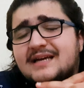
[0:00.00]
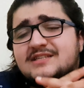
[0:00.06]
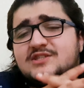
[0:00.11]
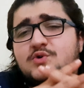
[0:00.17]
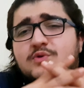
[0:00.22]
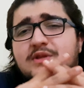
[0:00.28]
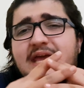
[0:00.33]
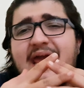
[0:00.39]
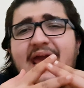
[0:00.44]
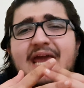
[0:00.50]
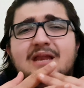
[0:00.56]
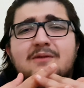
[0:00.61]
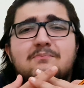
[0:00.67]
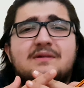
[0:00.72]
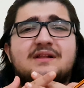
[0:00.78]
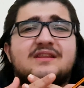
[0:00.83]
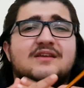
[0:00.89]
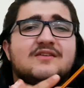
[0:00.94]
it's only $8
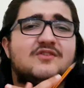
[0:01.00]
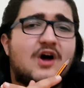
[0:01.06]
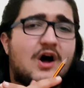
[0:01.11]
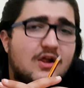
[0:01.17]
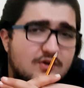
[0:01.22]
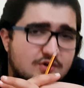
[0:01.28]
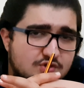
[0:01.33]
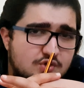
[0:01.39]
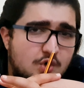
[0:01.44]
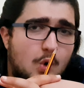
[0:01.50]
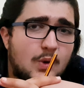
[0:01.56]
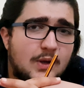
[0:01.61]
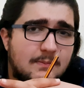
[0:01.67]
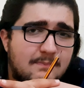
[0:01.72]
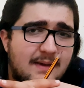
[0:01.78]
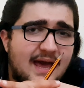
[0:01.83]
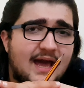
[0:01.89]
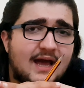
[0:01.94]
million
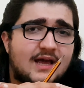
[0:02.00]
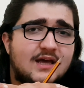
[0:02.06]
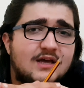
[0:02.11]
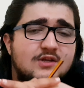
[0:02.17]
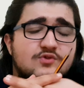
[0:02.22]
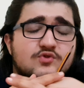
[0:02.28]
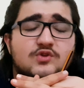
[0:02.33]
going back